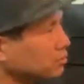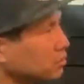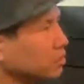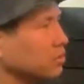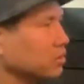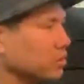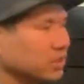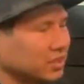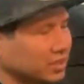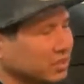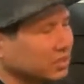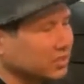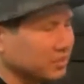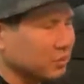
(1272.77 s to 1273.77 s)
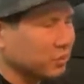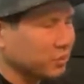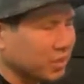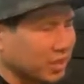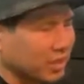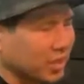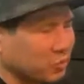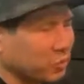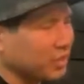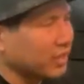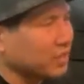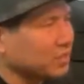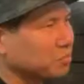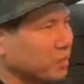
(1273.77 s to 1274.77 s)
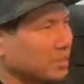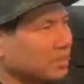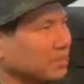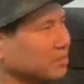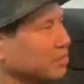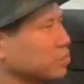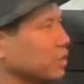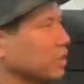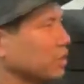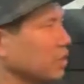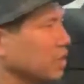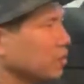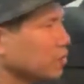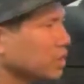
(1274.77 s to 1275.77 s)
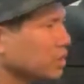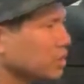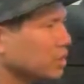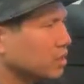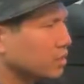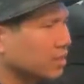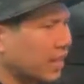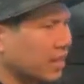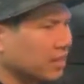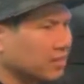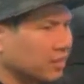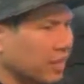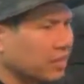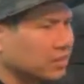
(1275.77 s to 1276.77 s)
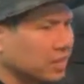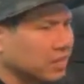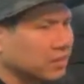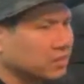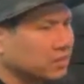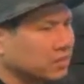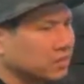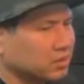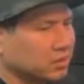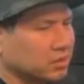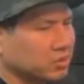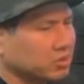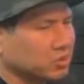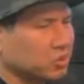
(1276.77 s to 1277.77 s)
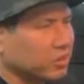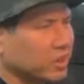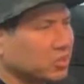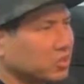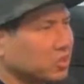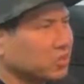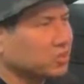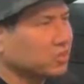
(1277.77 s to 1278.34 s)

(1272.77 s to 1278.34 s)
You know, it got really expensive. But nowadays there's so many jigs